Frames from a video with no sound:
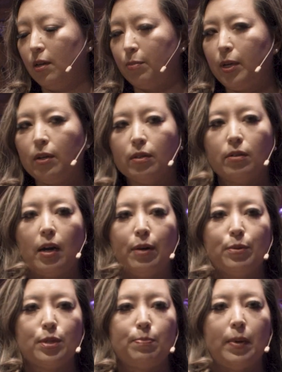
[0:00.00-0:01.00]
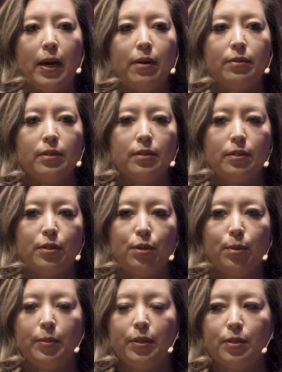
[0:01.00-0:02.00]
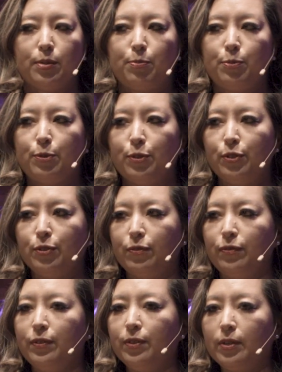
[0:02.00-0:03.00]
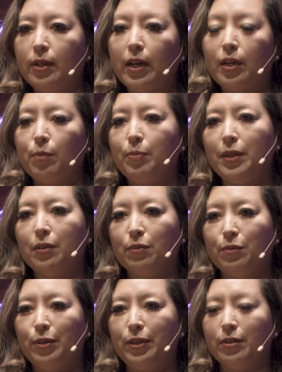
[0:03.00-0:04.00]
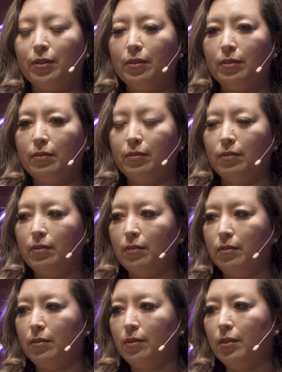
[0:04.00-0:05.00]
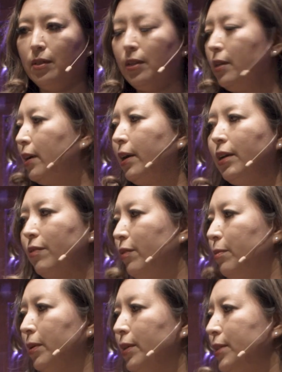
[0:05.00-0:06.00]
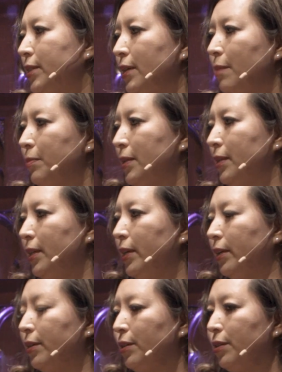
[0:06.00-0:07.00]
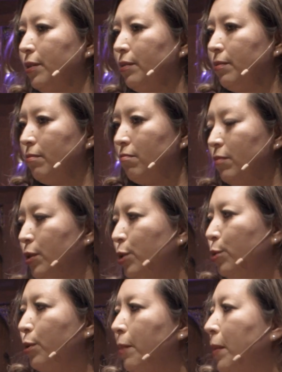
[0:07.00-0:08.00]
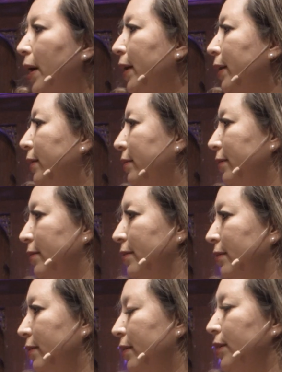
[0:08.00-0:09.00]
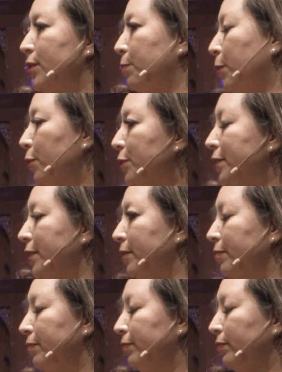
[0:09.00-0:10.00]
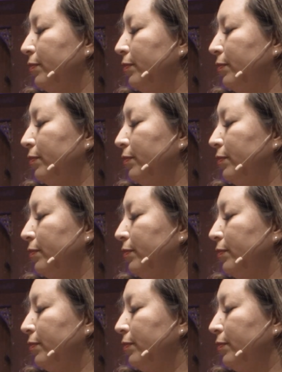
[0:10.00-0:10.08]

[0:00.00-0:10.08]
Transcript: But although I was bound and determined to prove that I could be a lawyer, I never really stopped to think, who am I as a person?